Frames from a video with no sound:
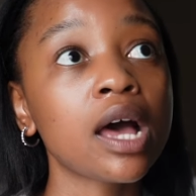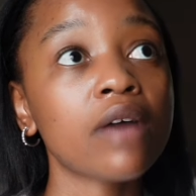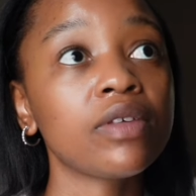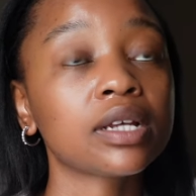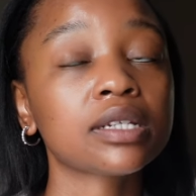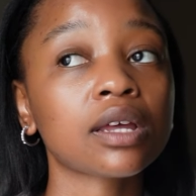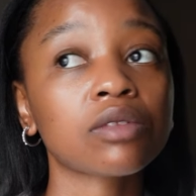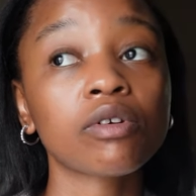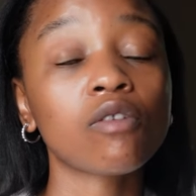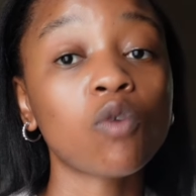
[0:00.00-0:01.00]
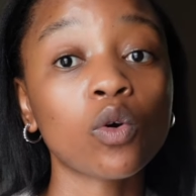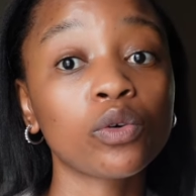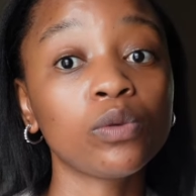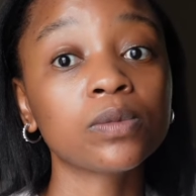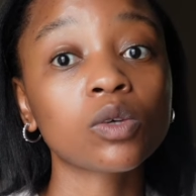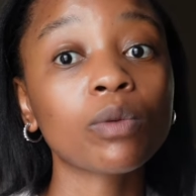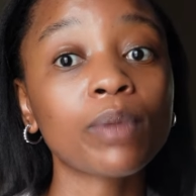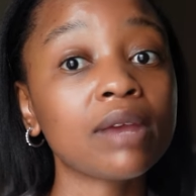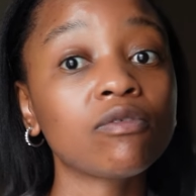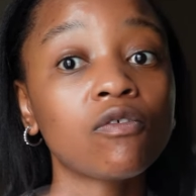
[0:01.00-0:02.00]
I think it's like 3 or 4 rooms, so we
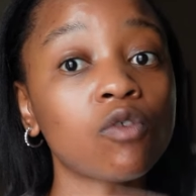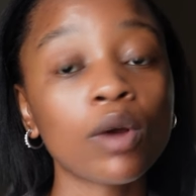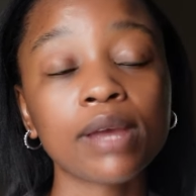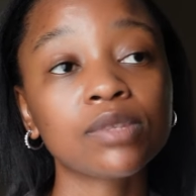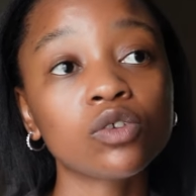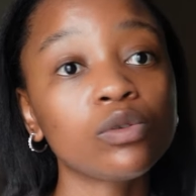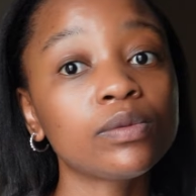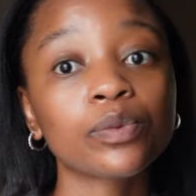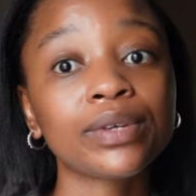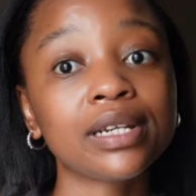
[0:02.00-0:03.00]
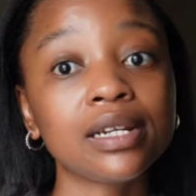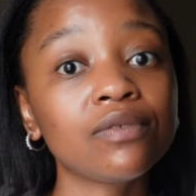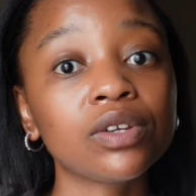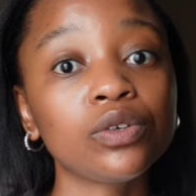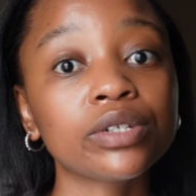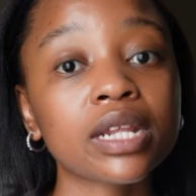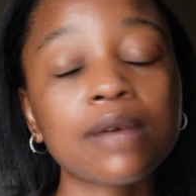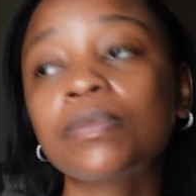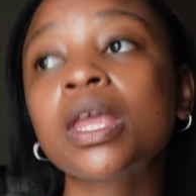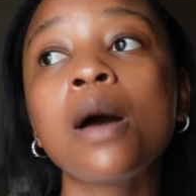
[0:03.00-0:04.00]
paid for 4 empty rooms. We didn't even use
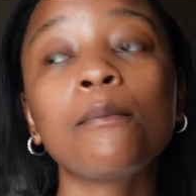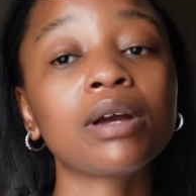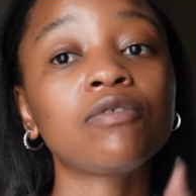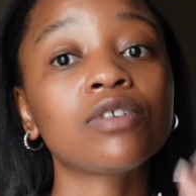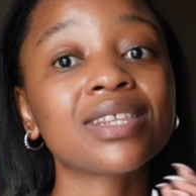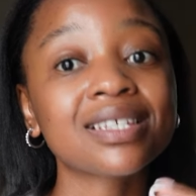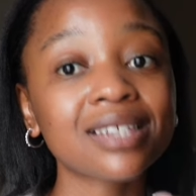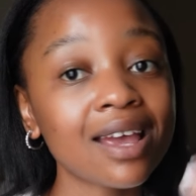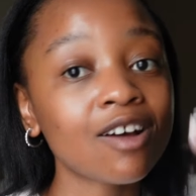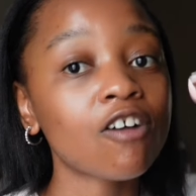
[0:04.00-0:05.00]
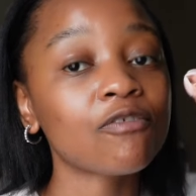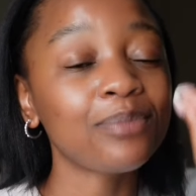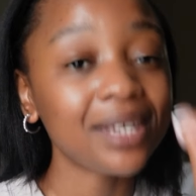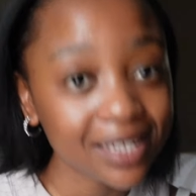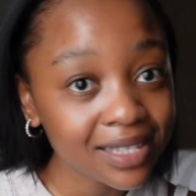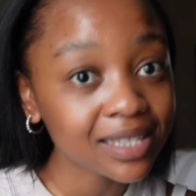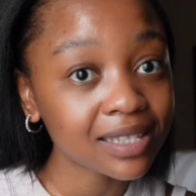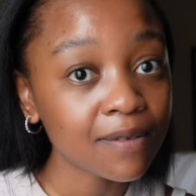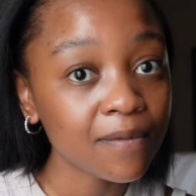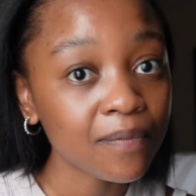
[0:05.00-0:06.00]
them, but for the sake of peace,